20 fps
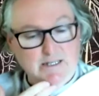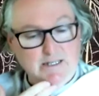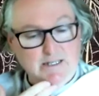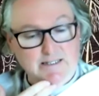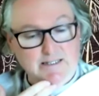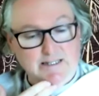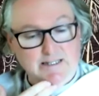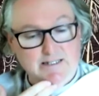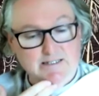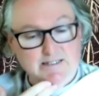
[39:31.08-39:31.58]

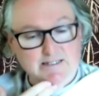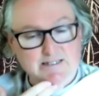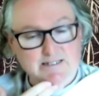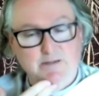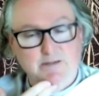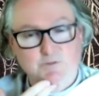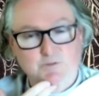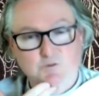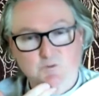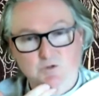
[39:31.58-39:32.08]
And this
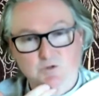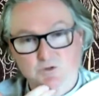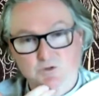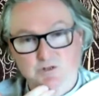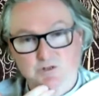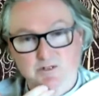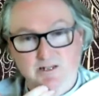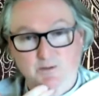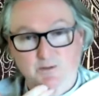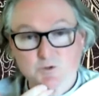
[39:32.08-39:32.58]
comes from
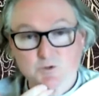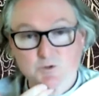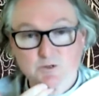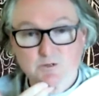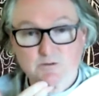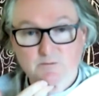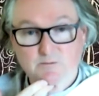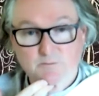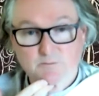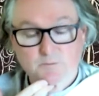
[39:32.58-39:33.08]
Togden
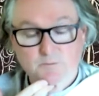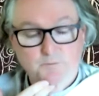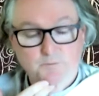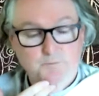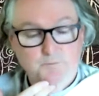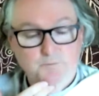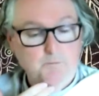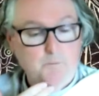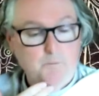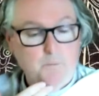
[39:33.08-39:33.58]
Amtrin,
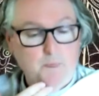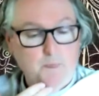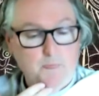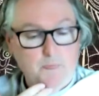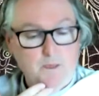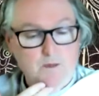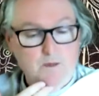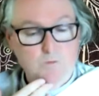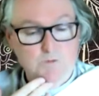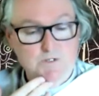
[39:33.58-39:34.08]

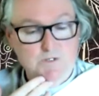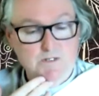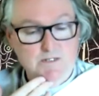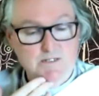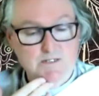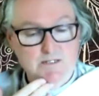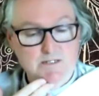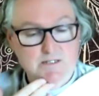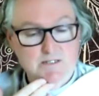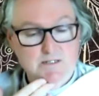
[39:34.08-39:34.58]
which
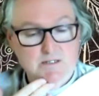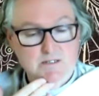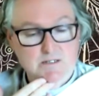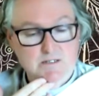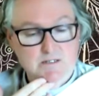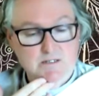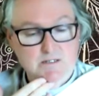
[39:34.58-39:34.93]
is